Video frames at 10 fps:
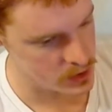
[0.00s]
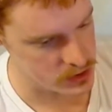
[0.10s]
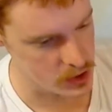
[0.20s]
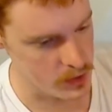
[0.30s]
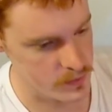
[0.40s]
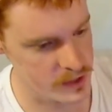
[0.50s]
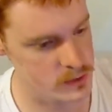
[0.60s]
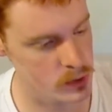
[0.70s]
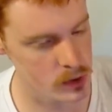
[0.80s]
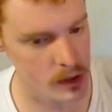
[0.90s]
So
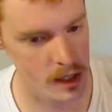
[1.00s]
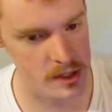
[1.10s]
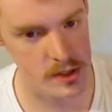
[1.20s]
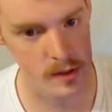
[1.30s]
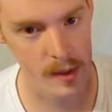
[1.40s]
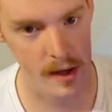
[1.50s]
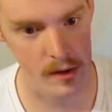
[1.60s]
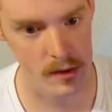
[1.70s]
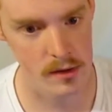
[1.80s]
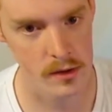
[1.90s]
this roll costs you
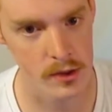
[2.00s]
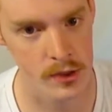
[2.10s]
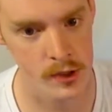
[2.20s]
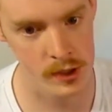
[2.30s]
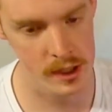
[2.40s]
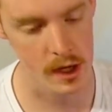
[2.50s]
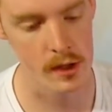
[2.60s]
about $30.